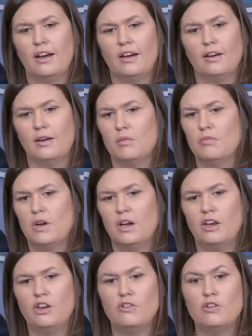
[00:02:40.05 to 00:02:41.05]

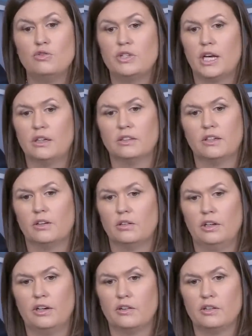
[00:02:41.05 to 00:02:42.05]
a news outlet
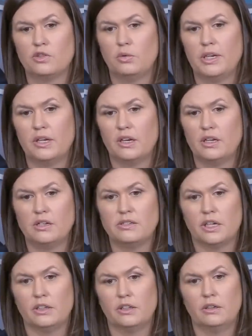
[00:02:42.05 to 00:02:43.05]
earlier this week, and he
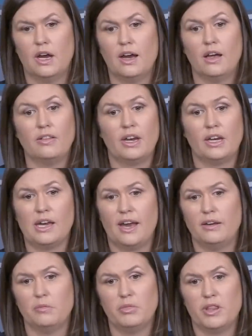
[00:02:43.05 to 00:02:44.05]
said that he
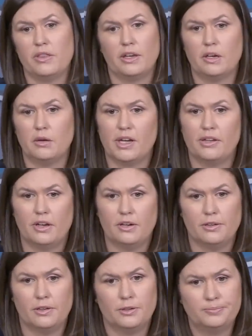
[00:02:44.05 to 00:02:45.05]
hadn't been thinking about that at all.